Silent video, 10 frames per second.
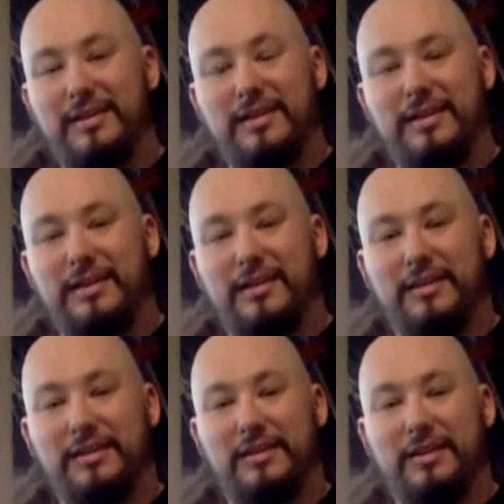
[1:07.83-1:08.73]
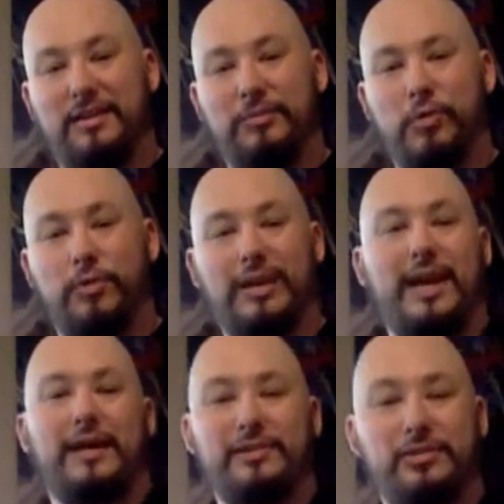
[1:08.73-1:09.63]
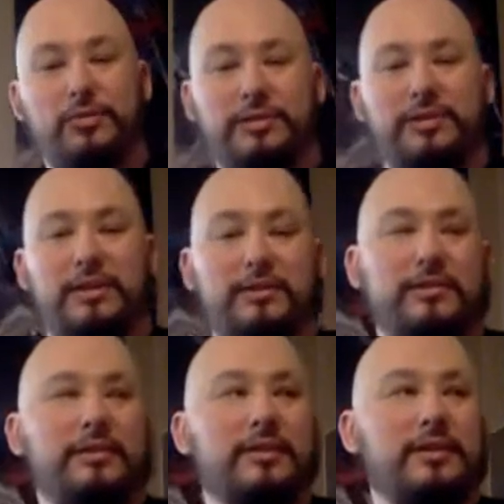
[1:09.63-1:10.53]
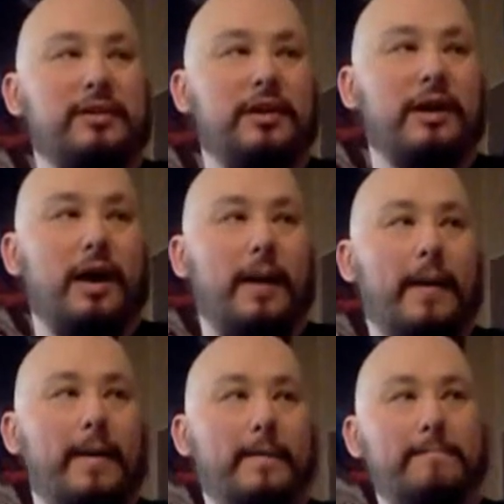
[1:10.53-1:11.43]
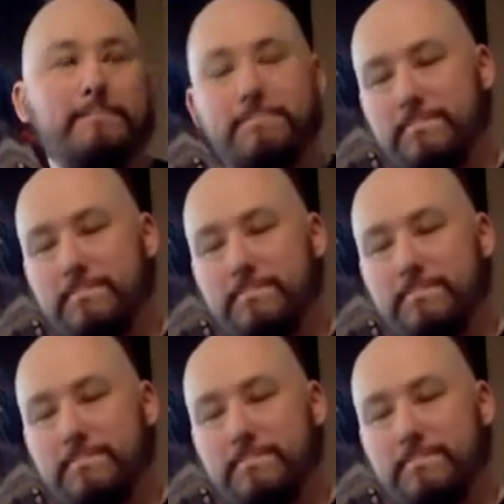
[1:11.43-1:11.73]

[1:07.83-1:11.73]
get a little more relaxed doing so. I